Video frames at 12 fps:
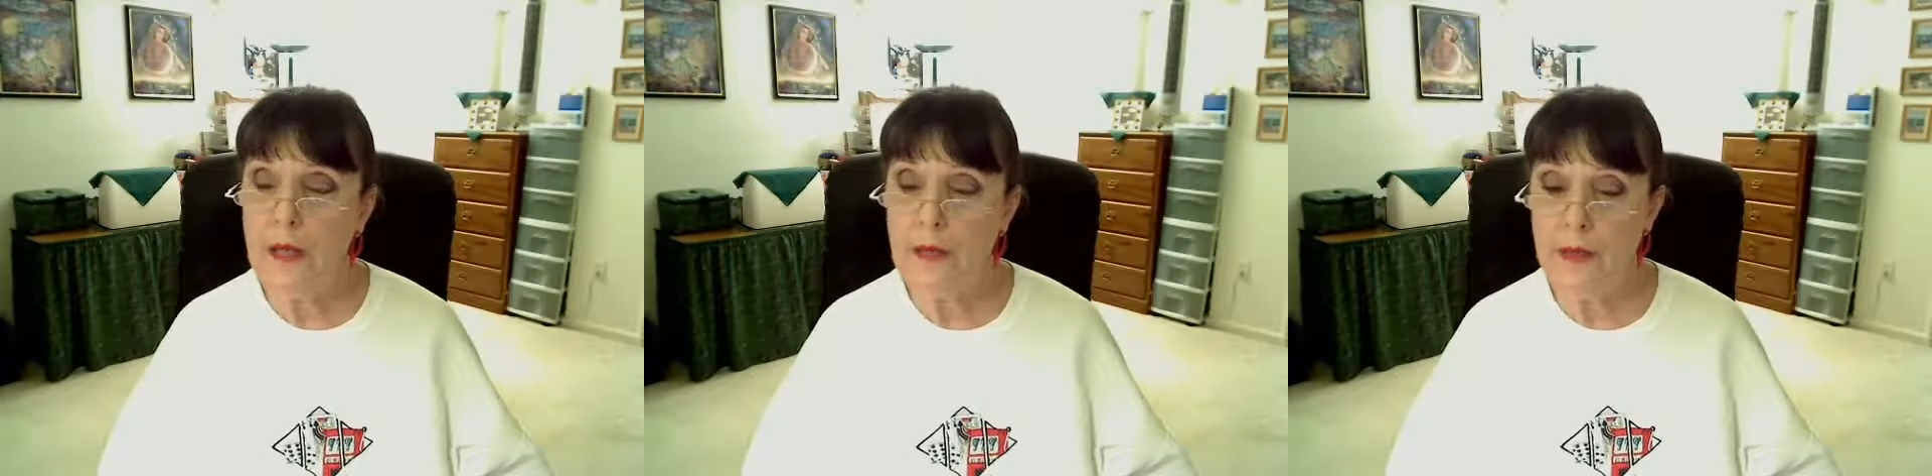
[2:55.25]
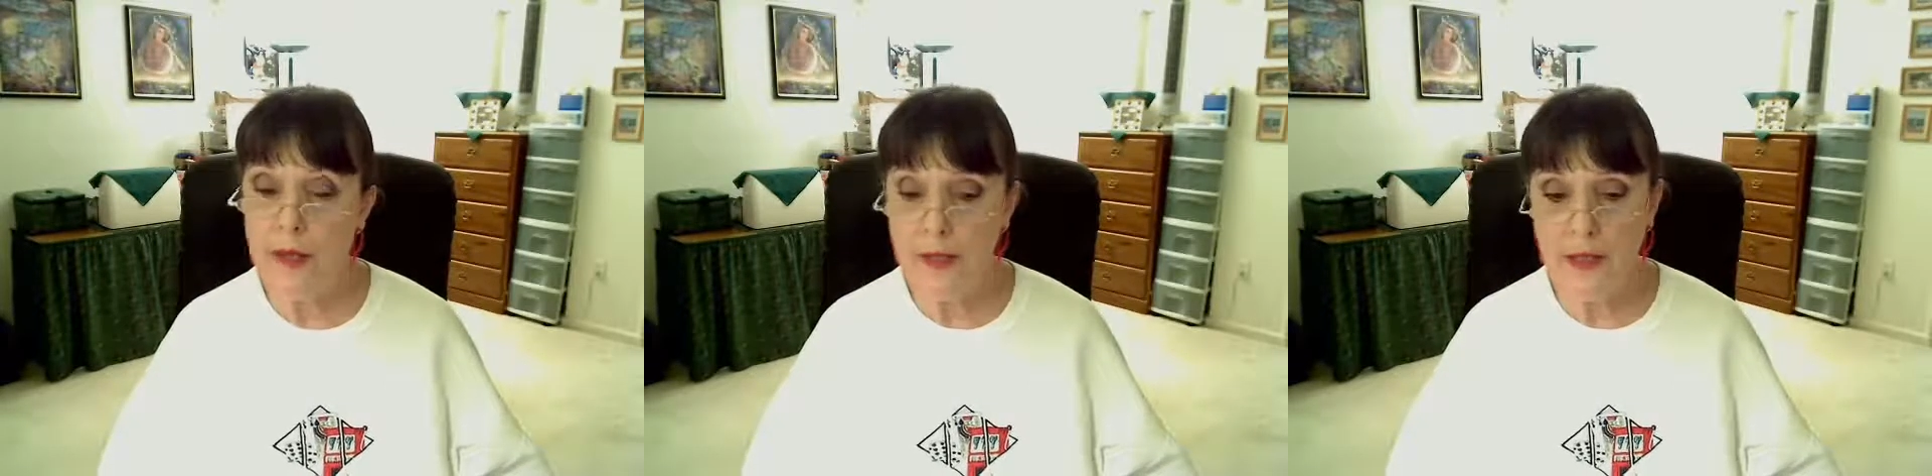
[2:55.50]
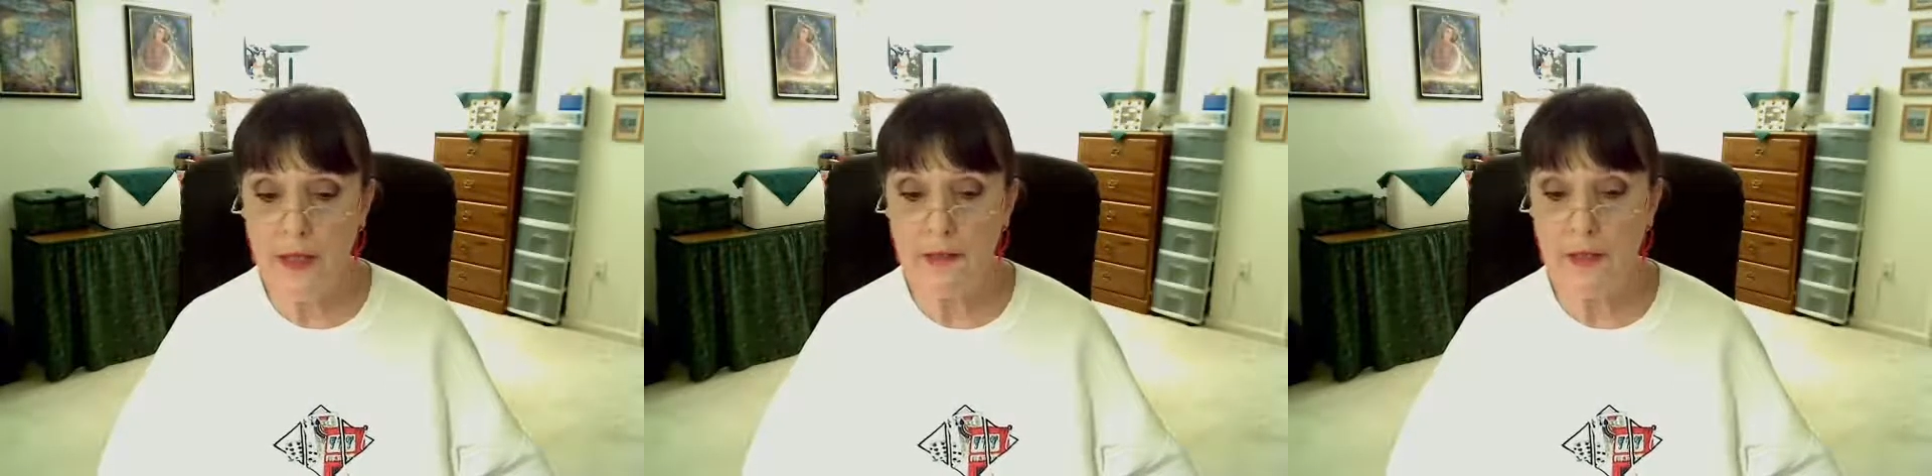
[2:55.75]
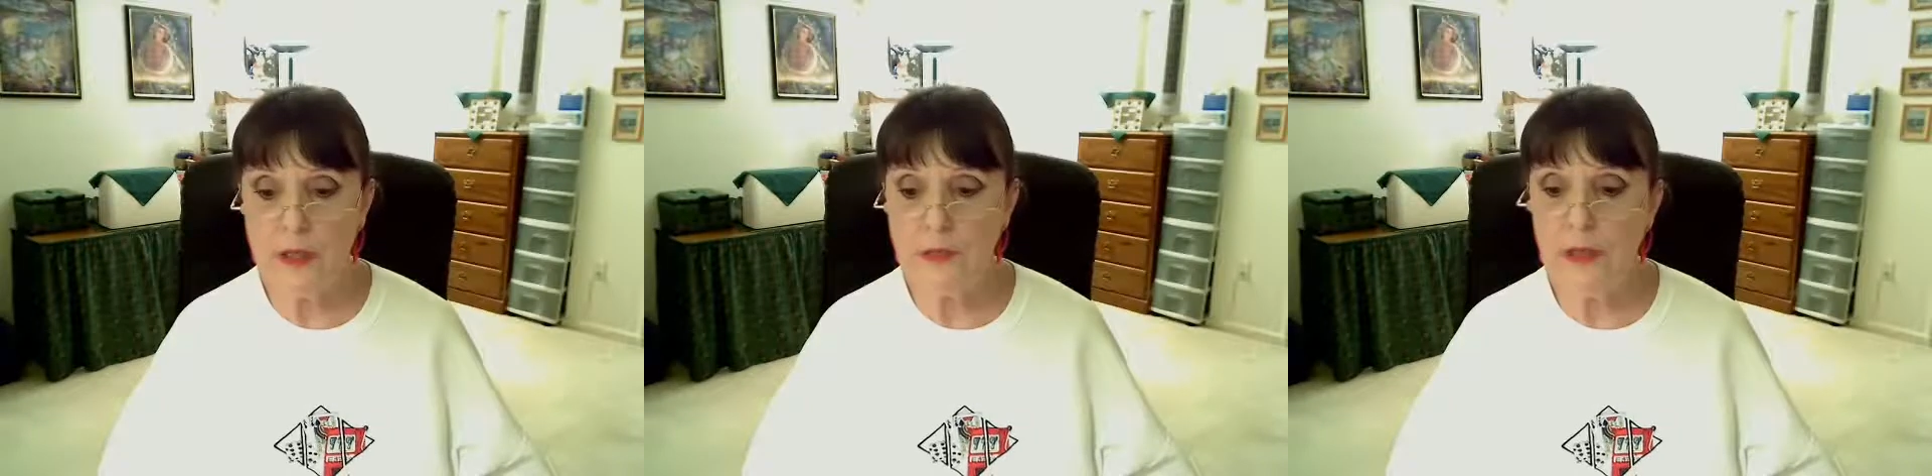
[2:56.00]
in that
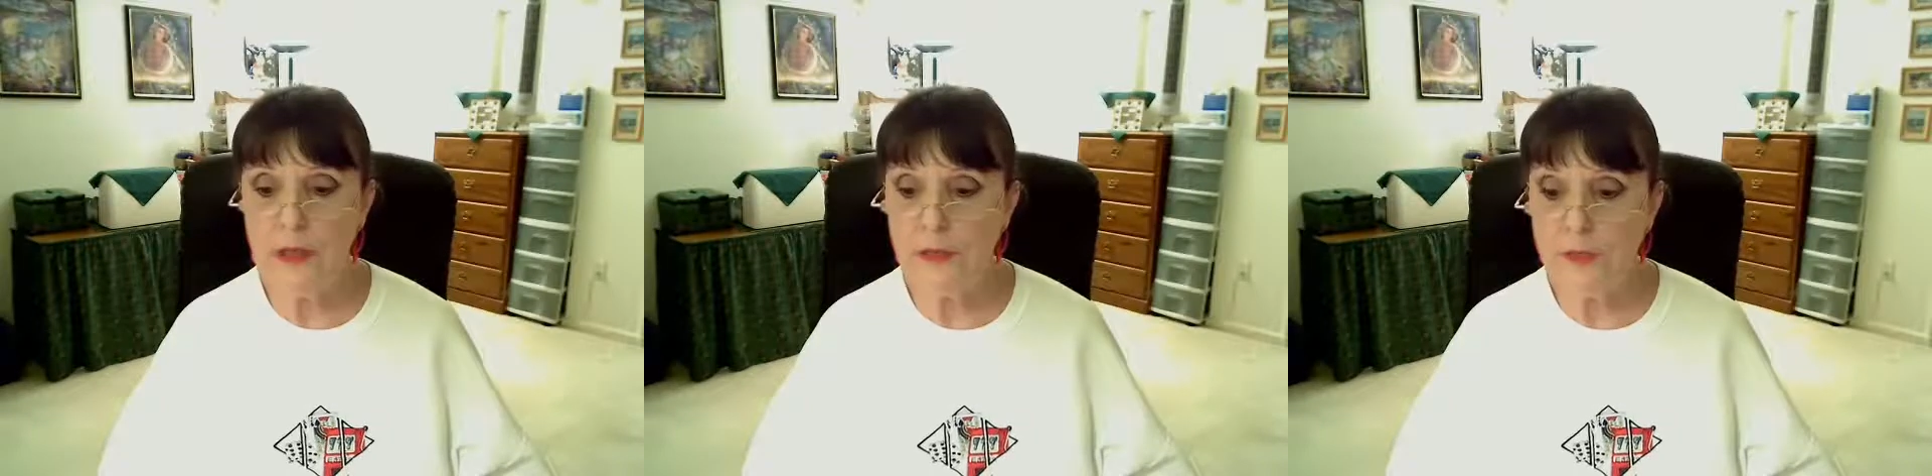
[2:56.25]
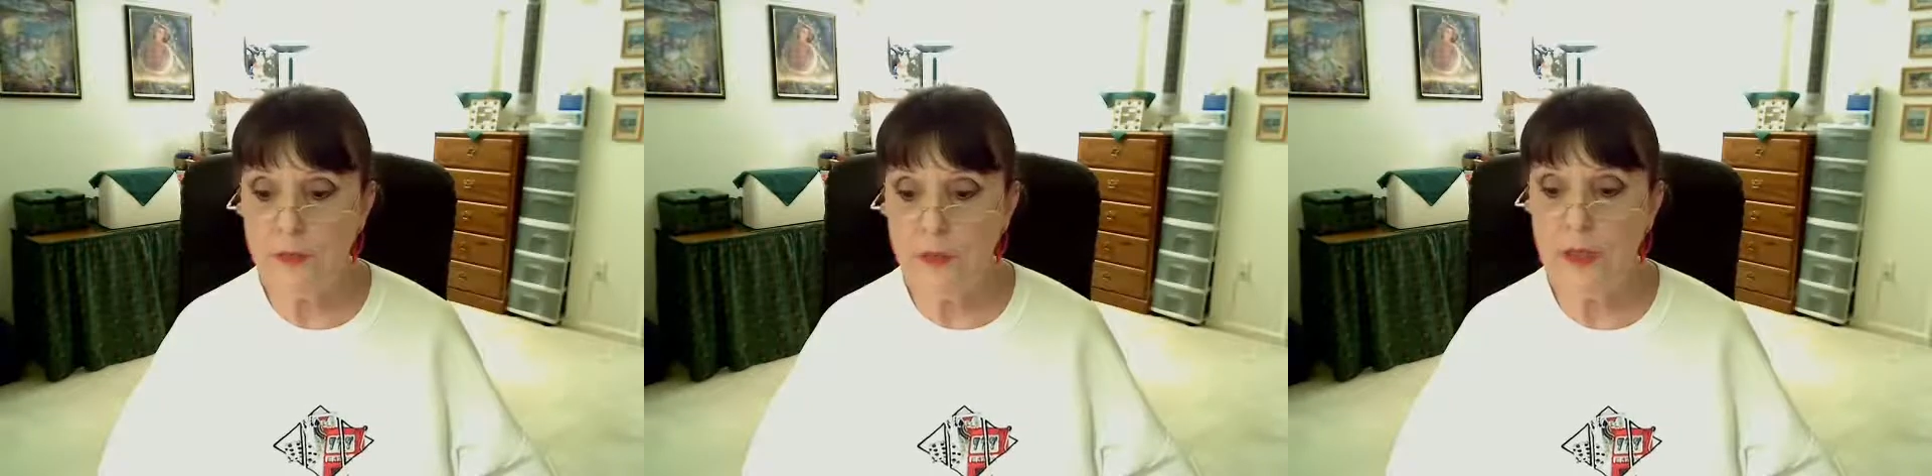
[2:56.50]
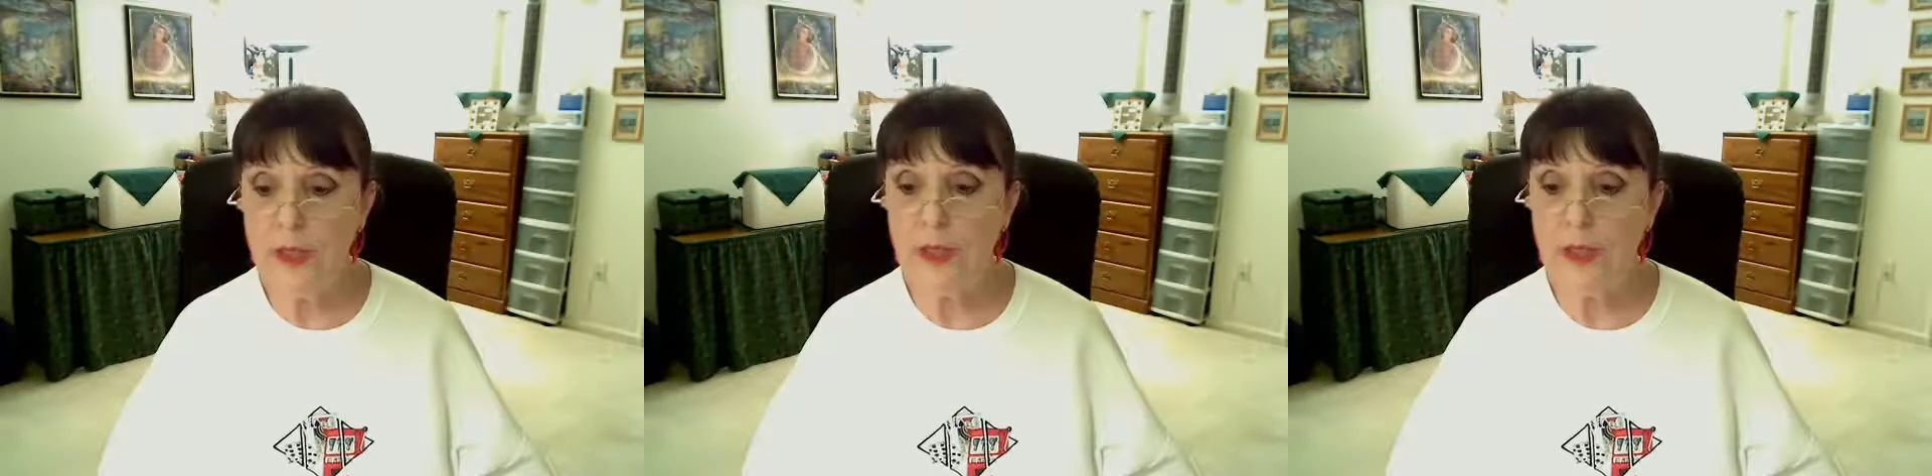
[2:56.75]
lifetime, he was a boy?